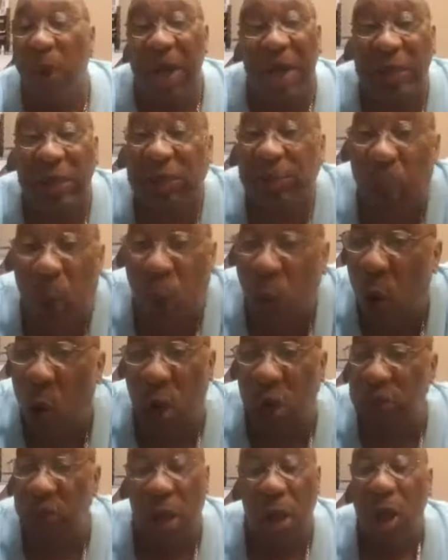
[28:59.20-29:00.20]
to
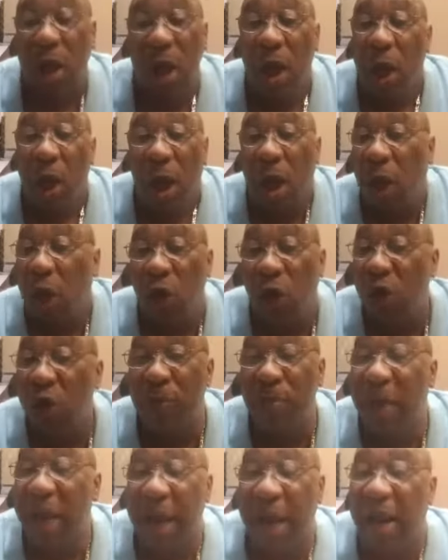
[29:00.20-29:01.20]
spoil a, a good
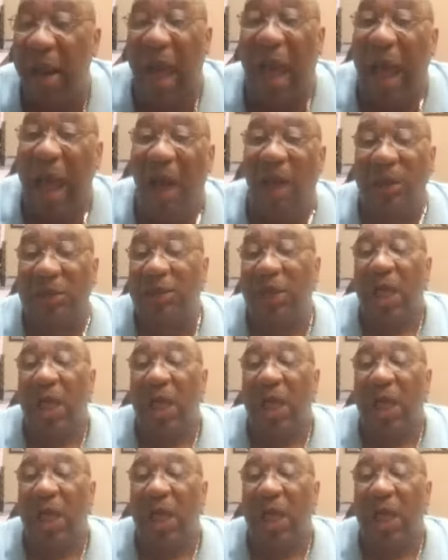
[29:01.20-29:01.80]
man's house